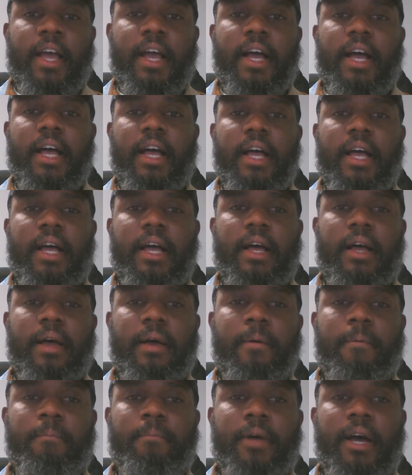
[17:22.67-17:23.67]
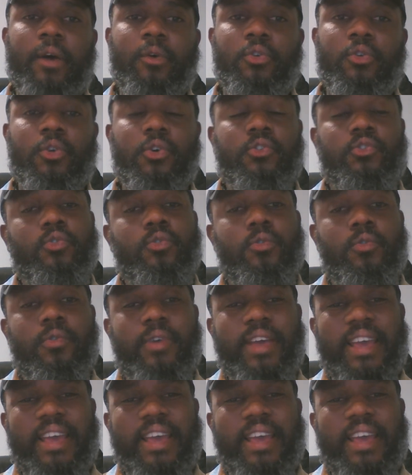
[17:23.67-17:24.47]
I would also